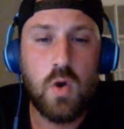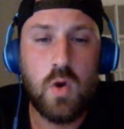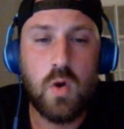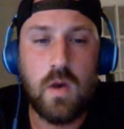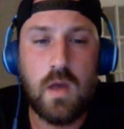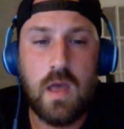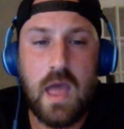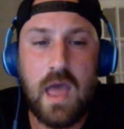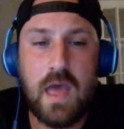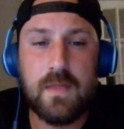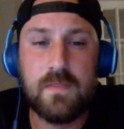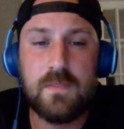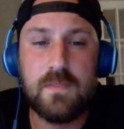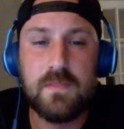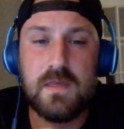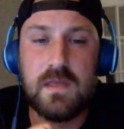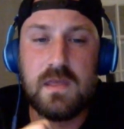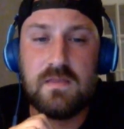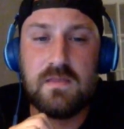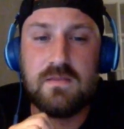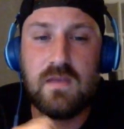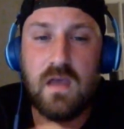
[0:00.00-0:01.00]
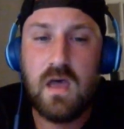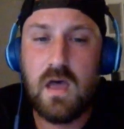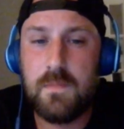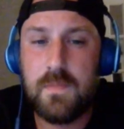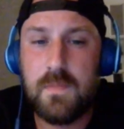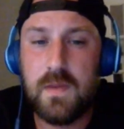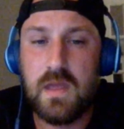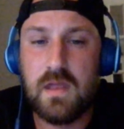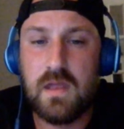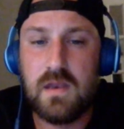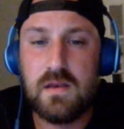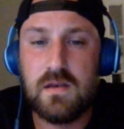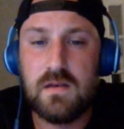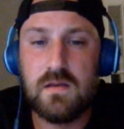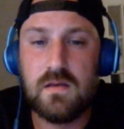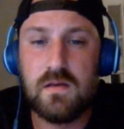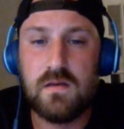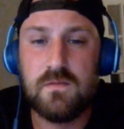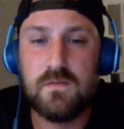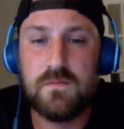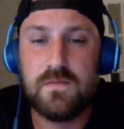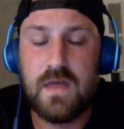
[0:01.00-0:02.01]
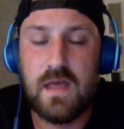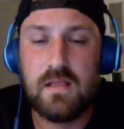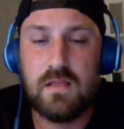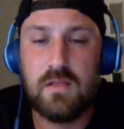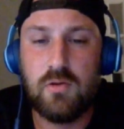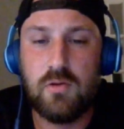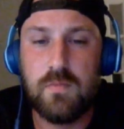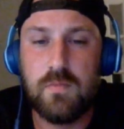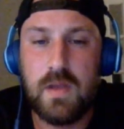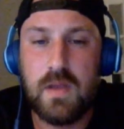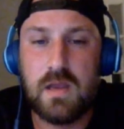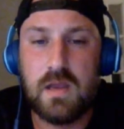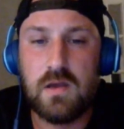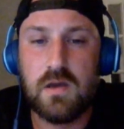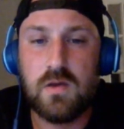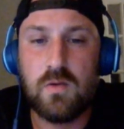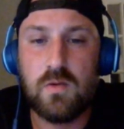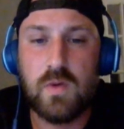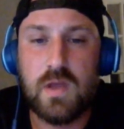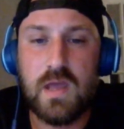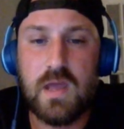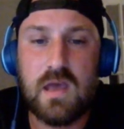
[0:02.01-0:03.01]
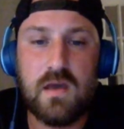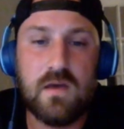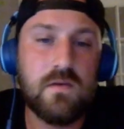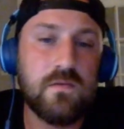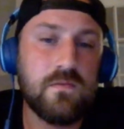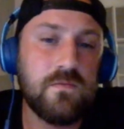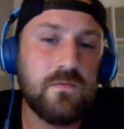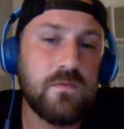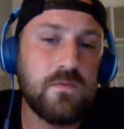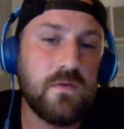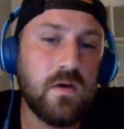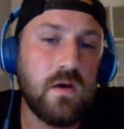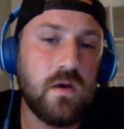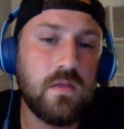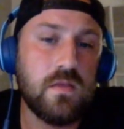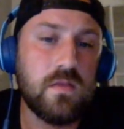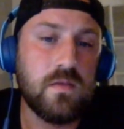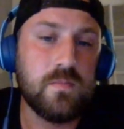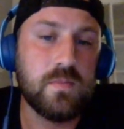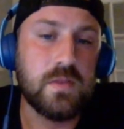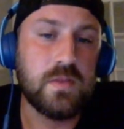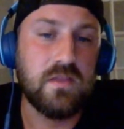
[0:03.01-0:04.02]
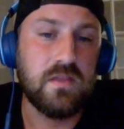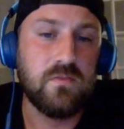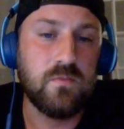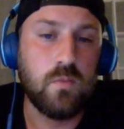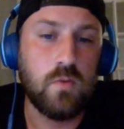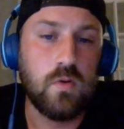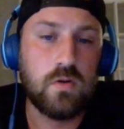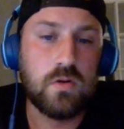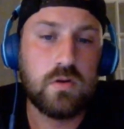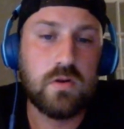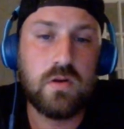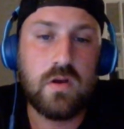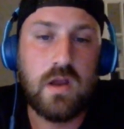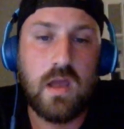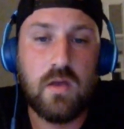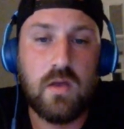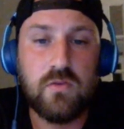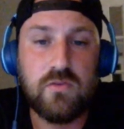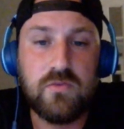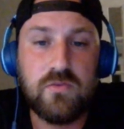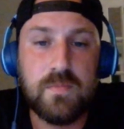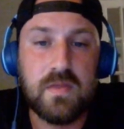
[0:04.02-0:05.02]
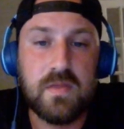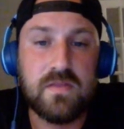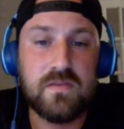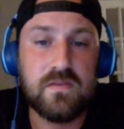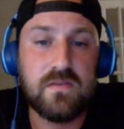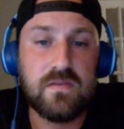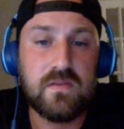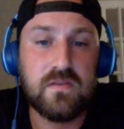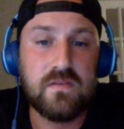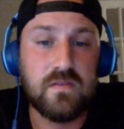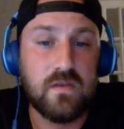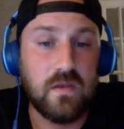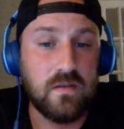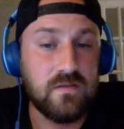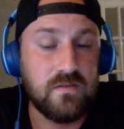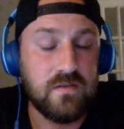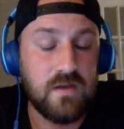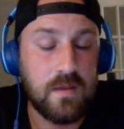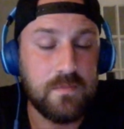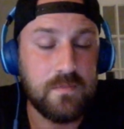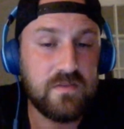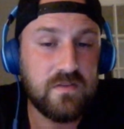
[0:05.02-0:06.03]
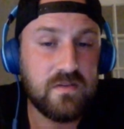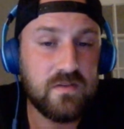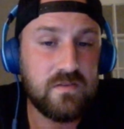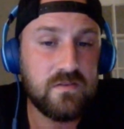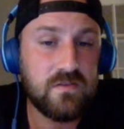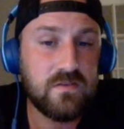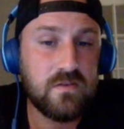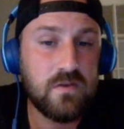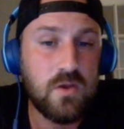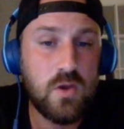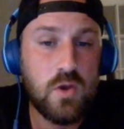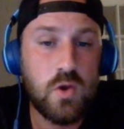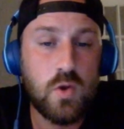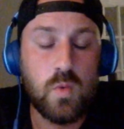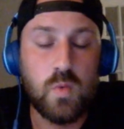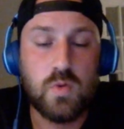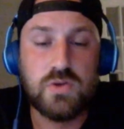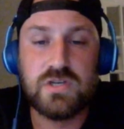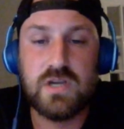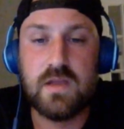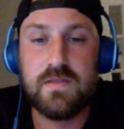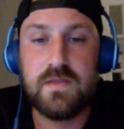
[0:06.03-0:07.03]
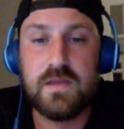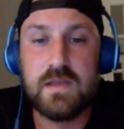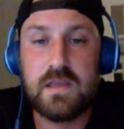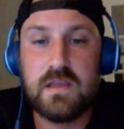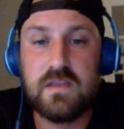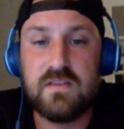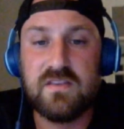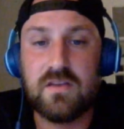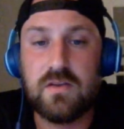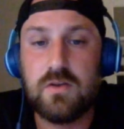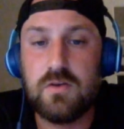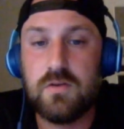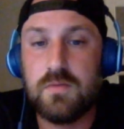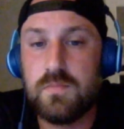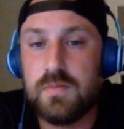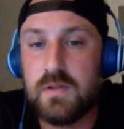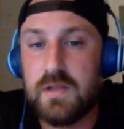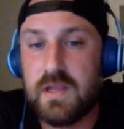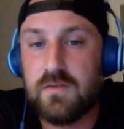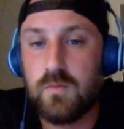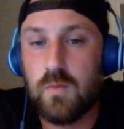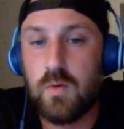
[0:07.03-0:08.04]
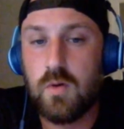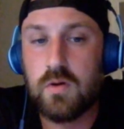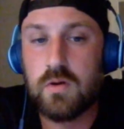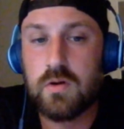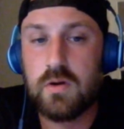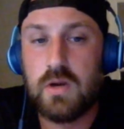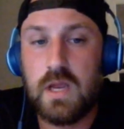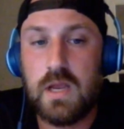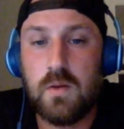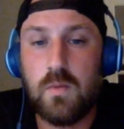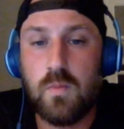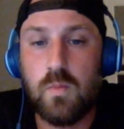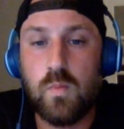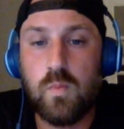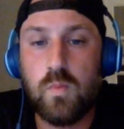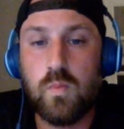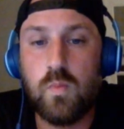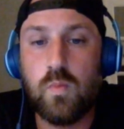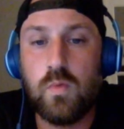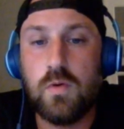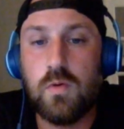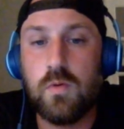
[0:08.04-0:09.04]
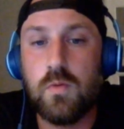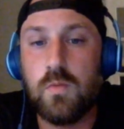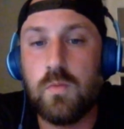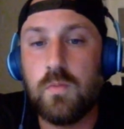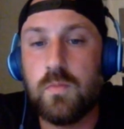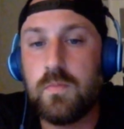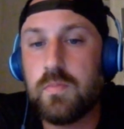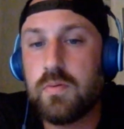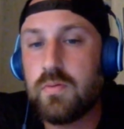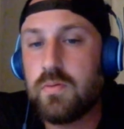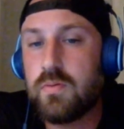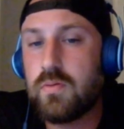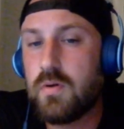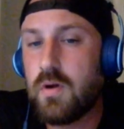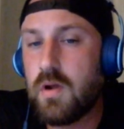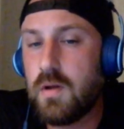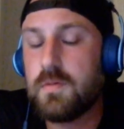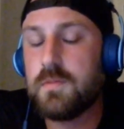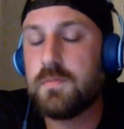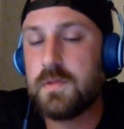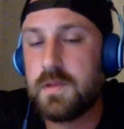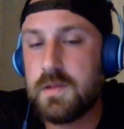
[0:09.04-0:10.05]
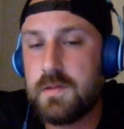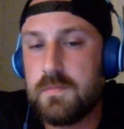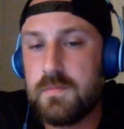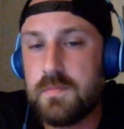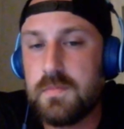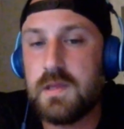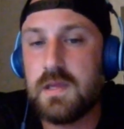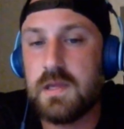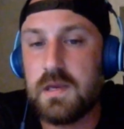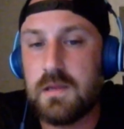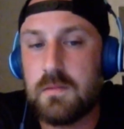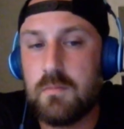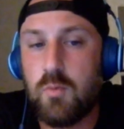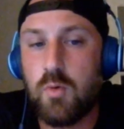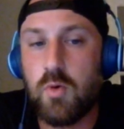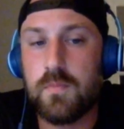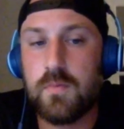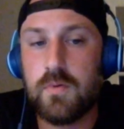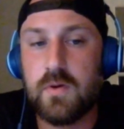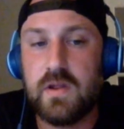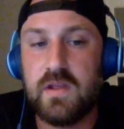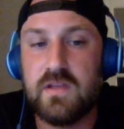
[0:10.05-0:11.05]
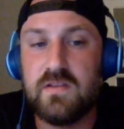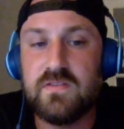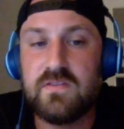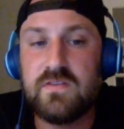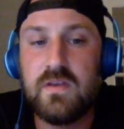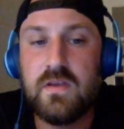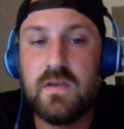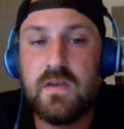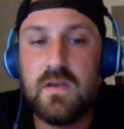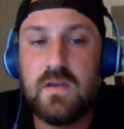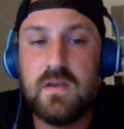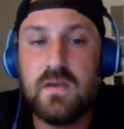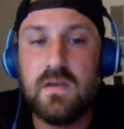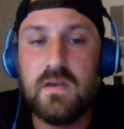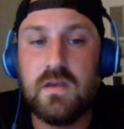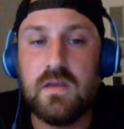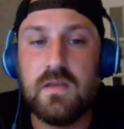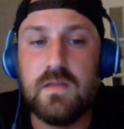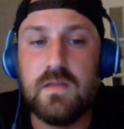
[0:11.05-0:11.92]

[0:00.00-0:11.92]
At the top end of that low mana, we have Planeswalker Elspeth's Son's Nemesis, which I think is a good Planeswalker and will probably be getting more praise in the